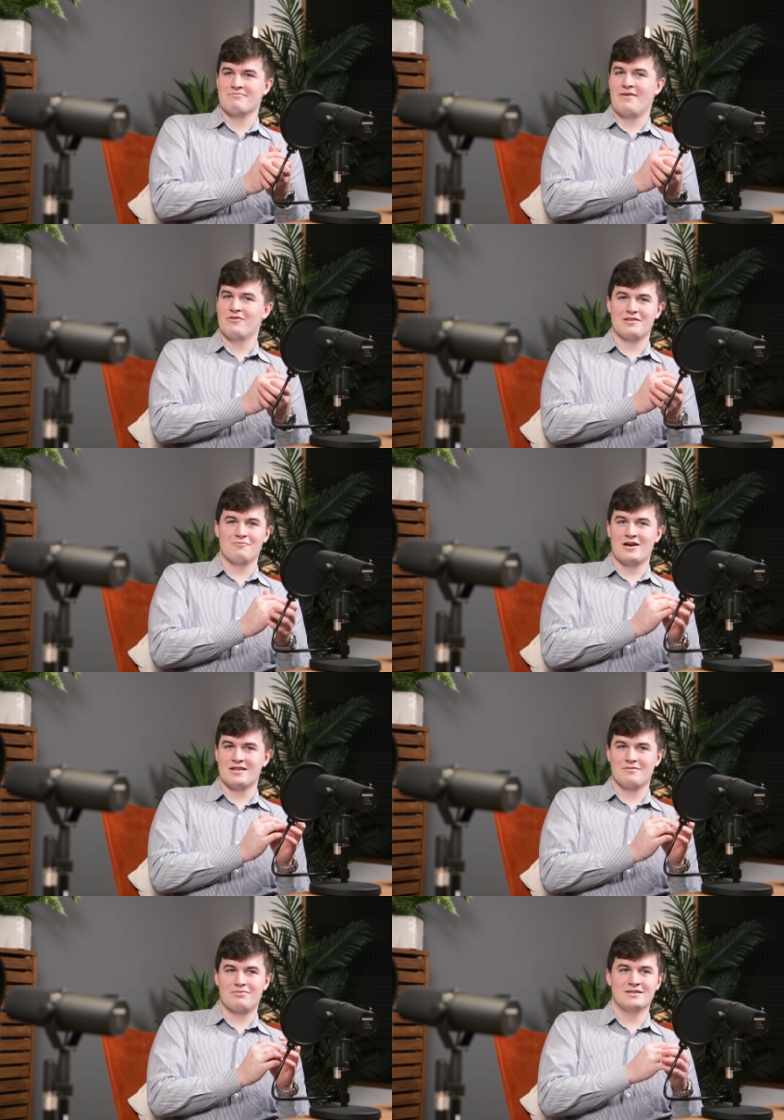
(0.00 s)
Everything weighed
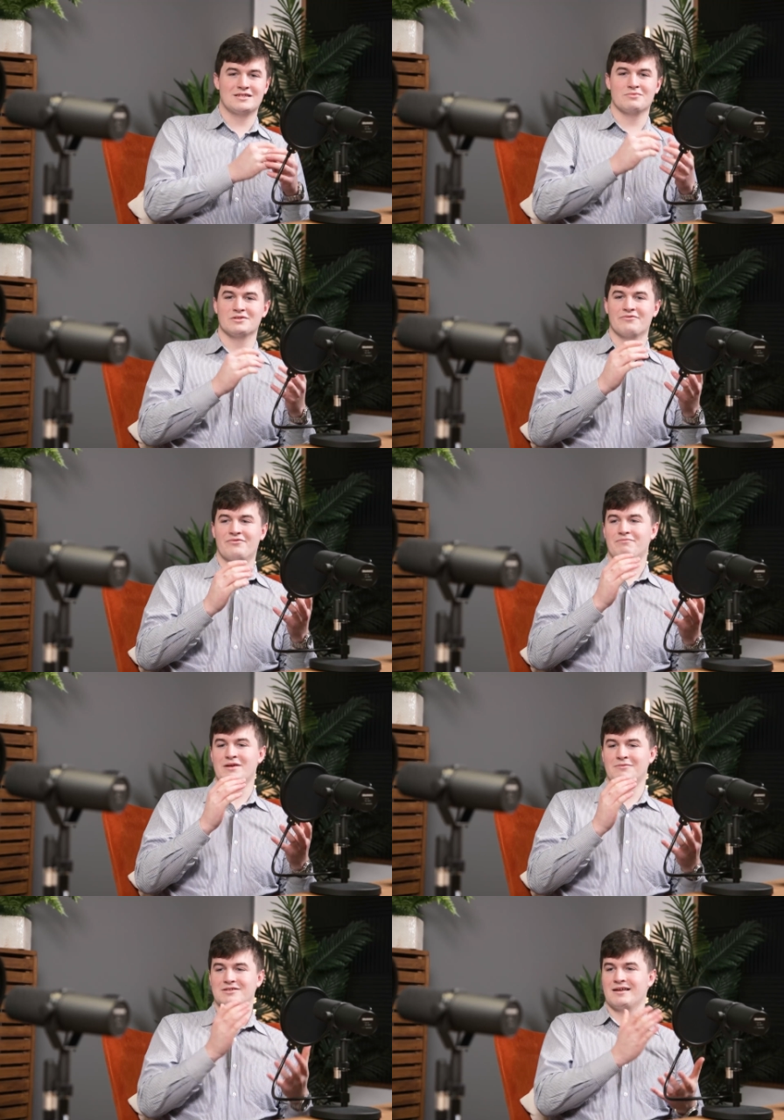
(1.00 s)
up in terms of
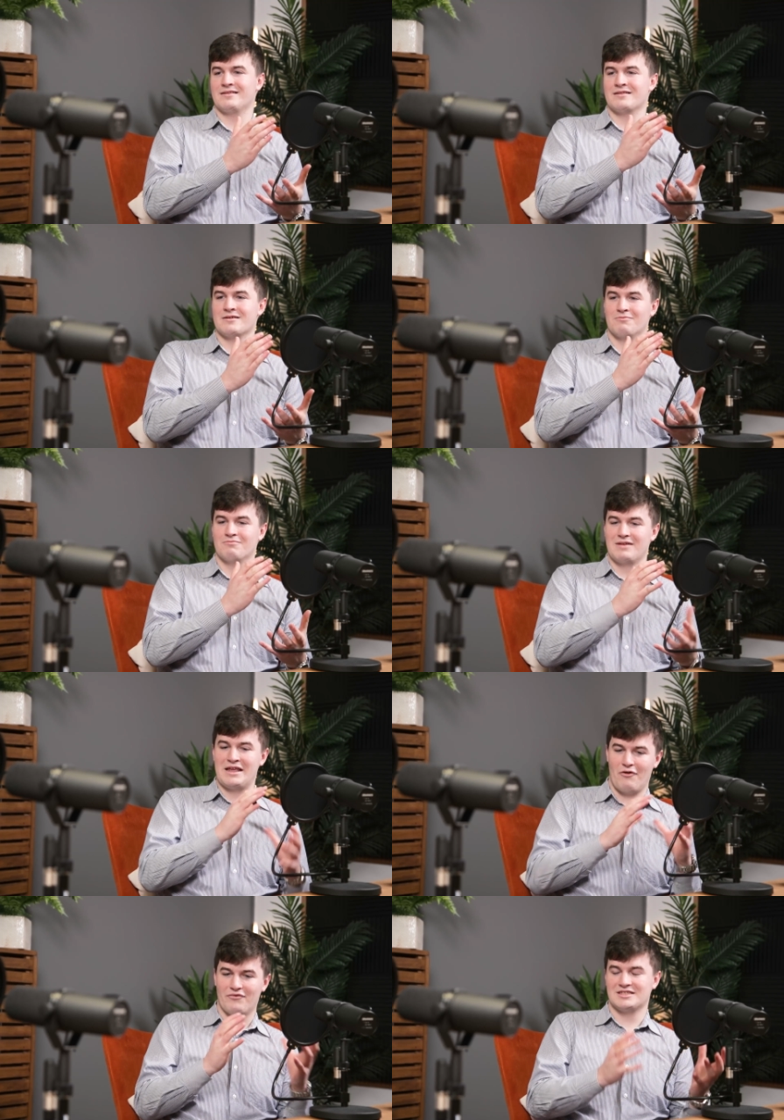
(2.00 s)
being able to get the
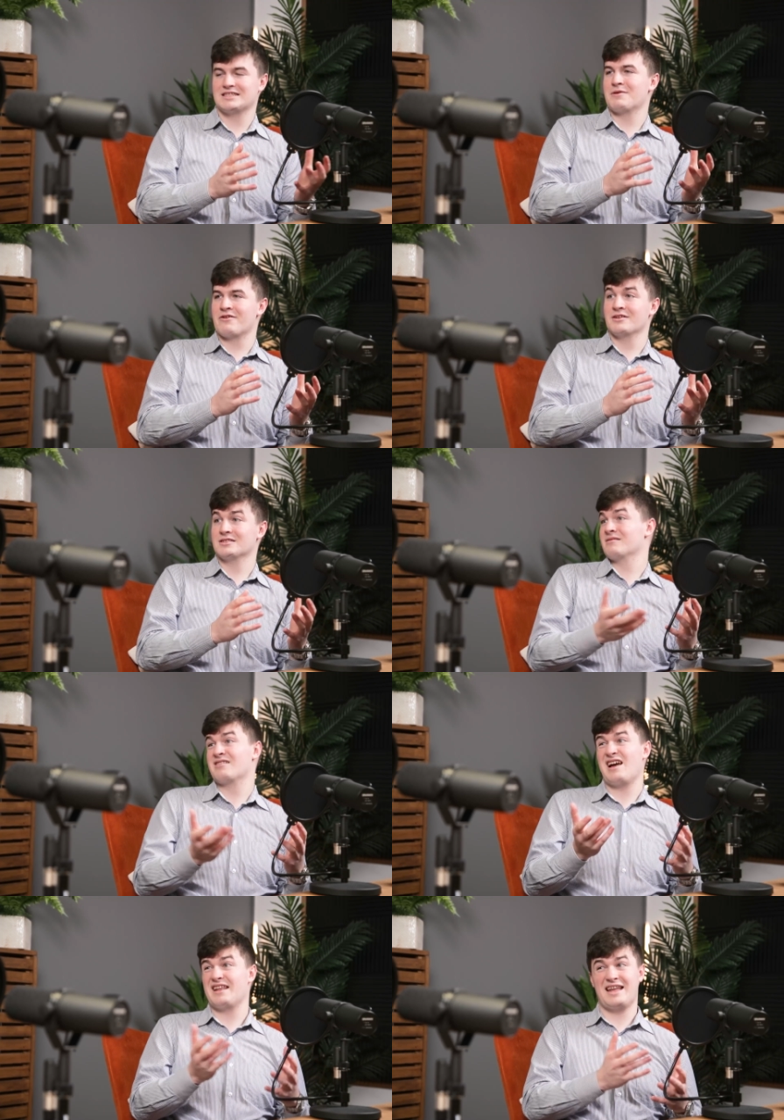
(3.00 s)
in-office experience, something
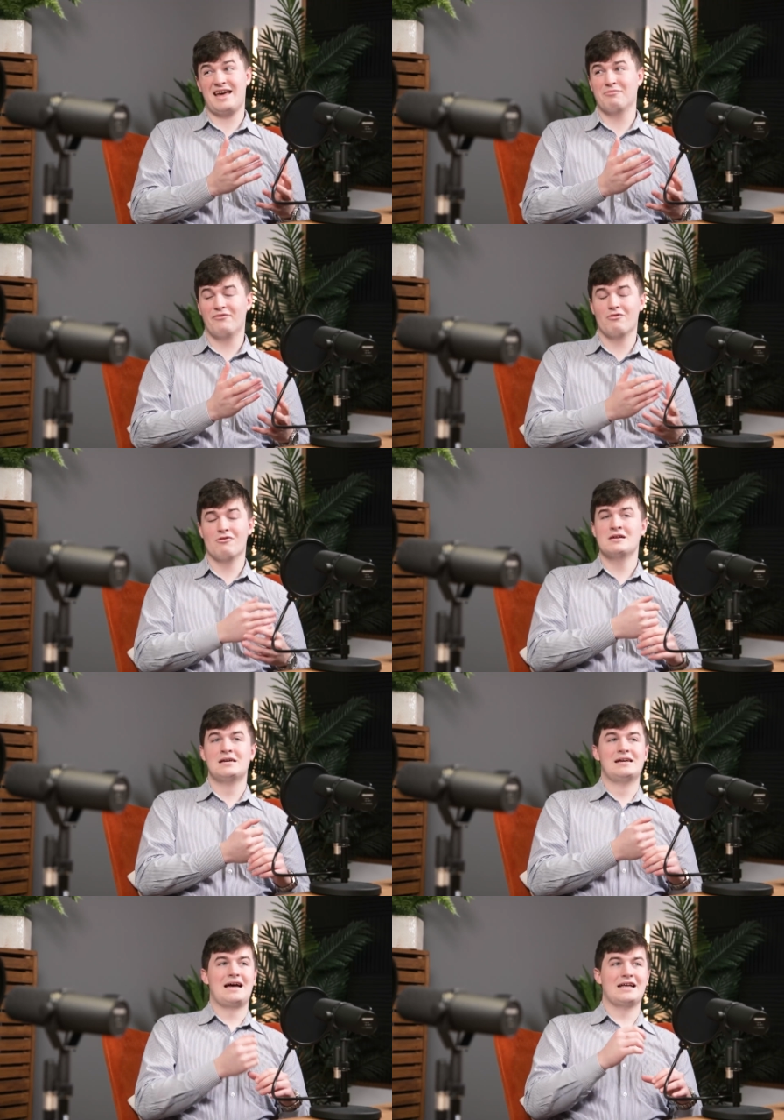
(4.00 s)
I hadn't had before,
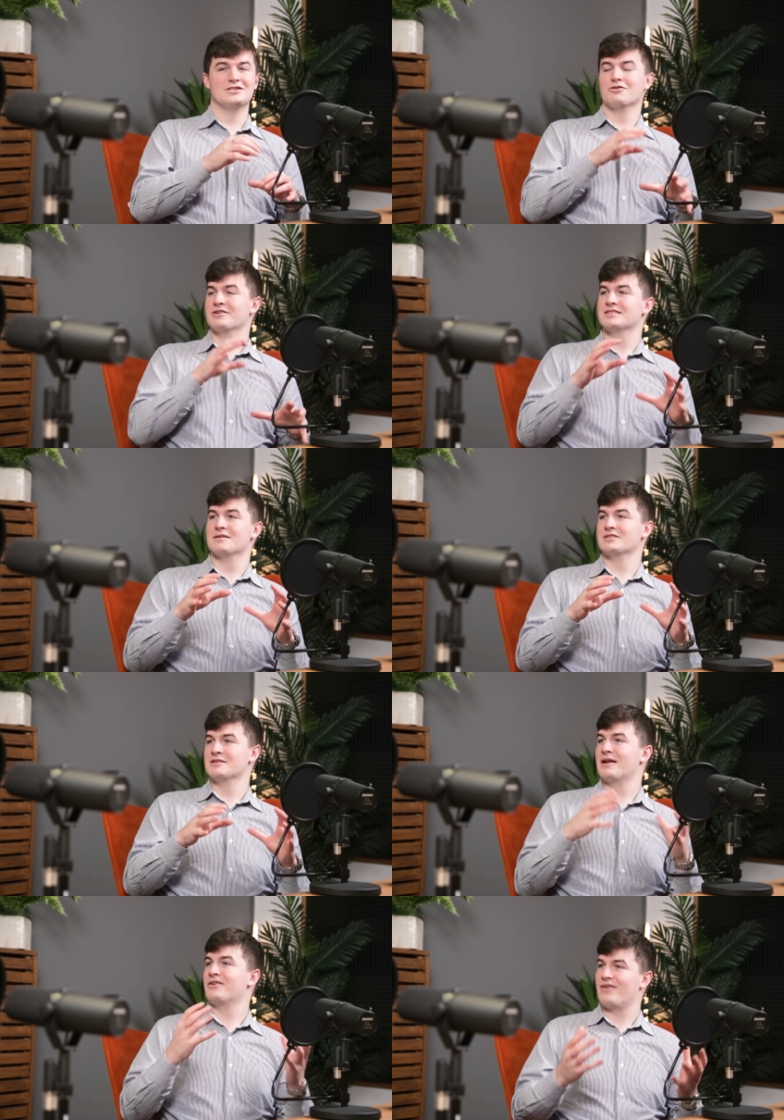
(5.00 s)
hands-on in terms of the
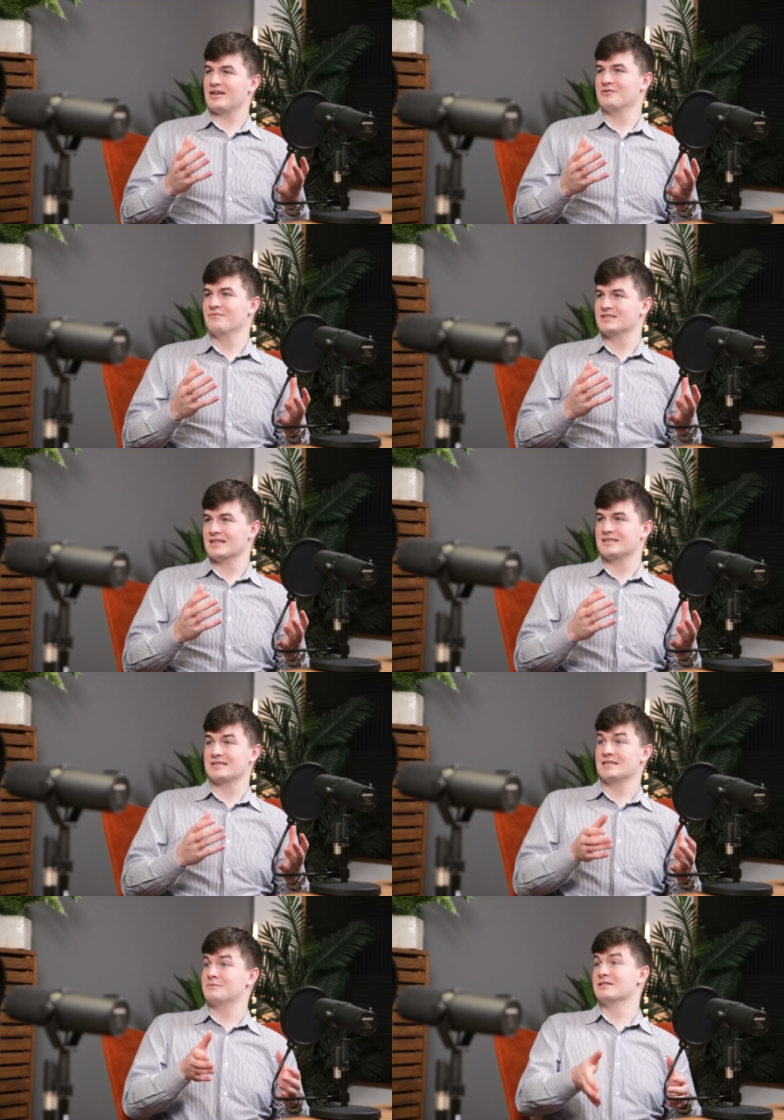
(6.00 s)
manufacturing
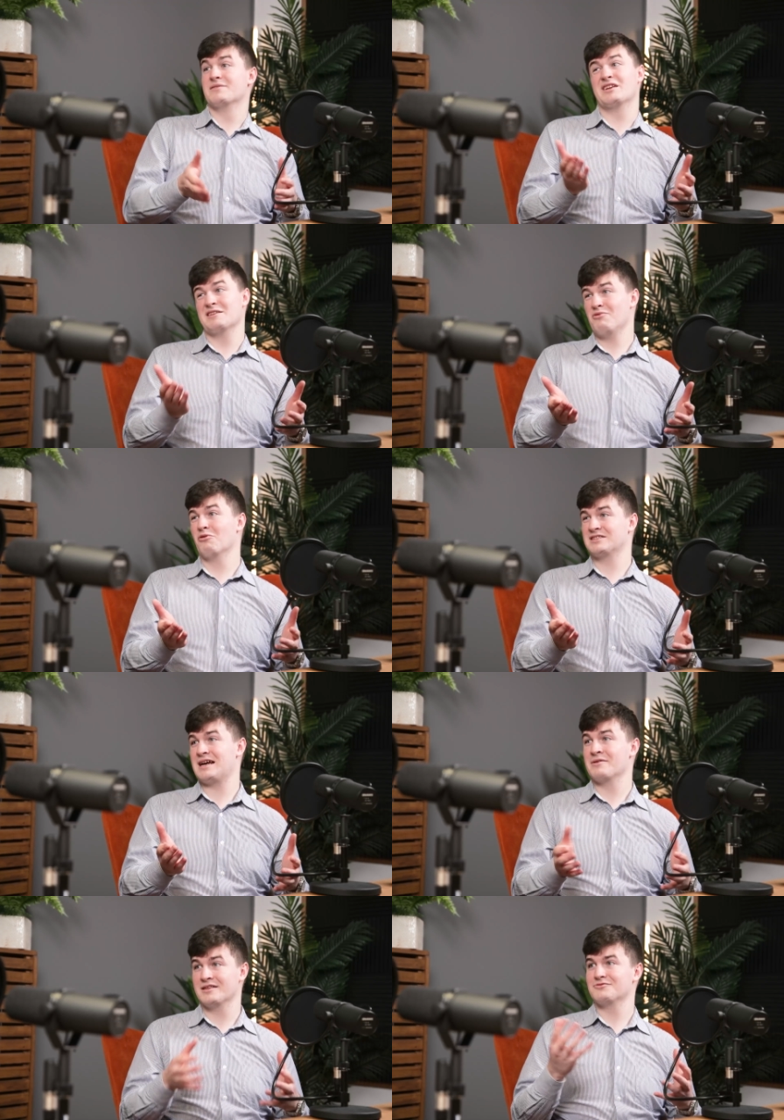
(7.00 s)
facility, specifically at
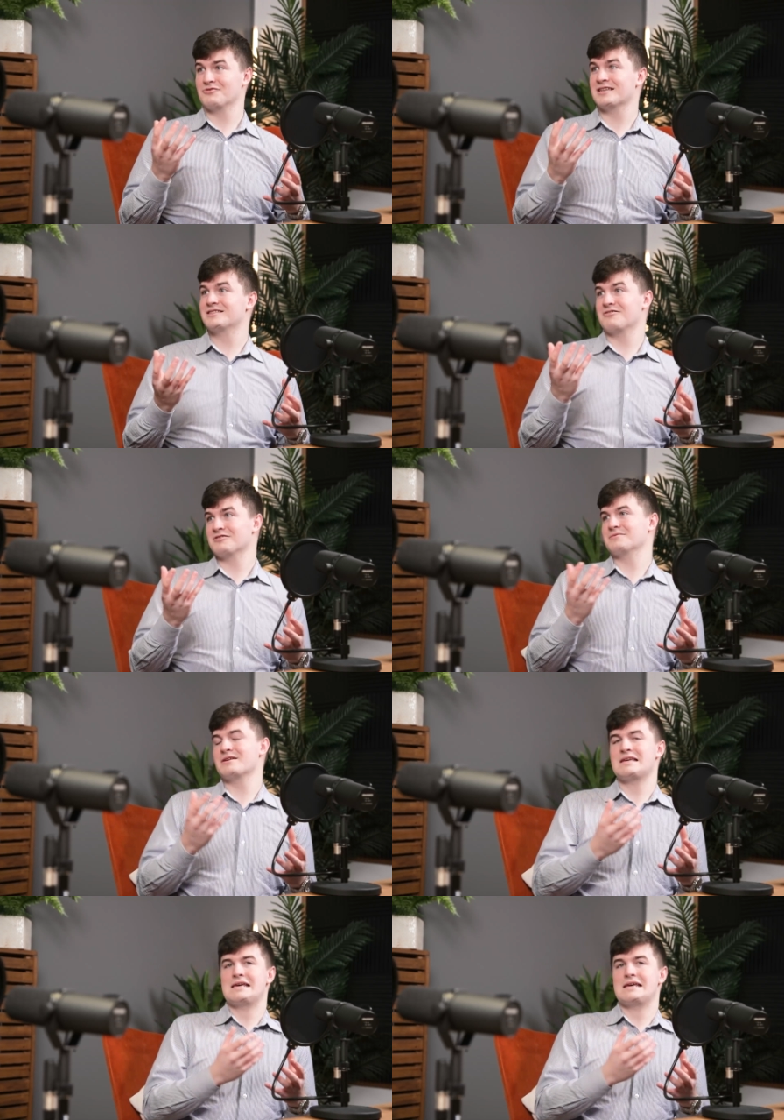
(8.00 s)
Portakabin. This really sung to me.